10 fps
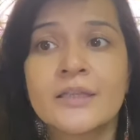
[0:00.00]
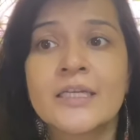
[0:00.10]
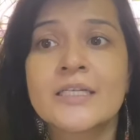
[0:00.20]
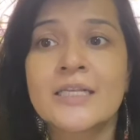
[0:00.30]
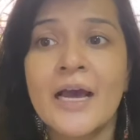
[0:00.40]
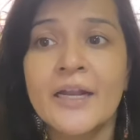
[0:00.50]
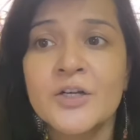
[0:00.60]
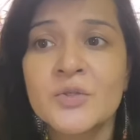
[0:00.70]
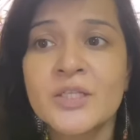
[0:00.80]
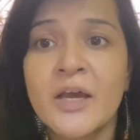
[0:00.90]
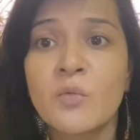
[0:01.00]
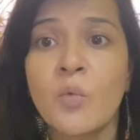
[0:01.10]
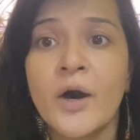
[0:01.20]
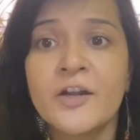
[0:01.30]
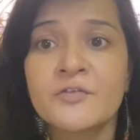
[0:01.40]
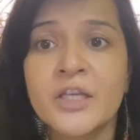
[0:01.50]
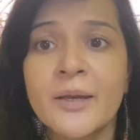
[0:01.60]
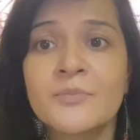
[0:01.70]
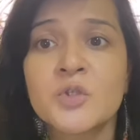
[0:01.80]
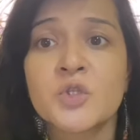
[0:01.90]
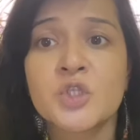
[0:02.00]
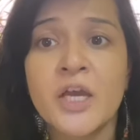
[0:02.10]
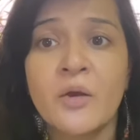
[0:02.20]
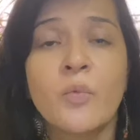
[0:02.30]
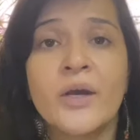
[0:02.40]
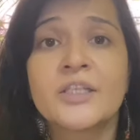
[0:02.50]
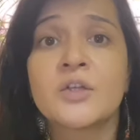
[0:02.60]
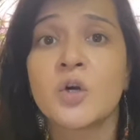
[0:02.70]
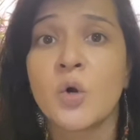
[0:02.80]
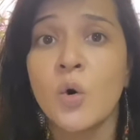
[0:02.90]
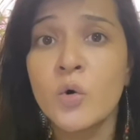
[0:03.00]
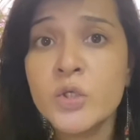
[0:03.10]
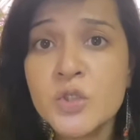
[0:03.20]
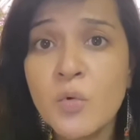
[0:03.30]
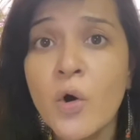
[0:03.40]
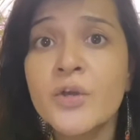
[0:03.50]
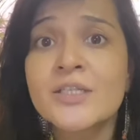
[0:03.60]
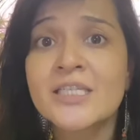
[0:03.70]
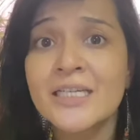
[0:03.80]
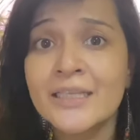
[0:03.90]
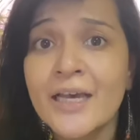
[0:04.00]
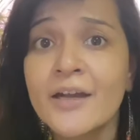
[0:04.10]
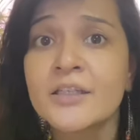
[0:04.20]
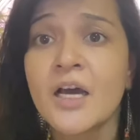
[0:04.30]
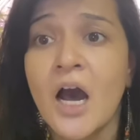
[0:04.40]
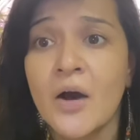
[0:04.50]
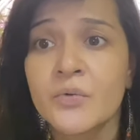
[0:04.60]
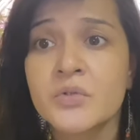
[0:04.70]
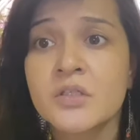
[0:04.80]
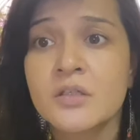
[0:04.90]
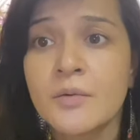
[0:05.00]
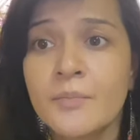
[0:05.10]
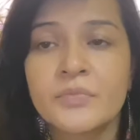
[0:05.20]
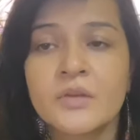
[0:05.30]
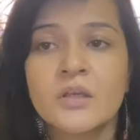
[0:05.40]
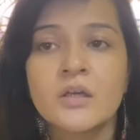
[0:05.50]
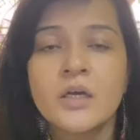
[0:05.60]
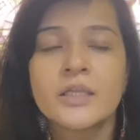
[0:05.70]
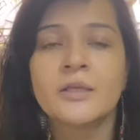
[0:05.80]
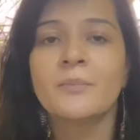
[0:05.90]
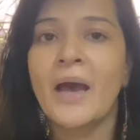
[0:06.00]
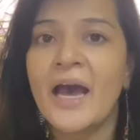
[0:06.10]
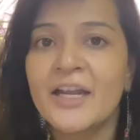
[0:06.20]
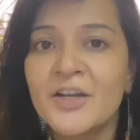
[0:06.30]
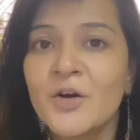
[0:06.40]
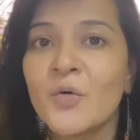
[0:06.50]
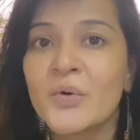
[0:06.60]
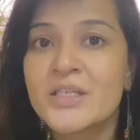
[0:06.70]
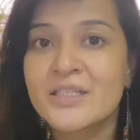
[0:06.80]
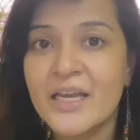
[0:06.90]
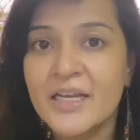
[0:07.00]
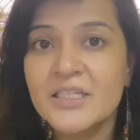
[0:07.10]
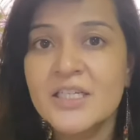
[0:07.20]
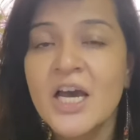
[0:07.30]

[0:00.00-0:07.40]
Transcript: They decided to send one of them to check whether the ghost was still there in the house. The man who was sent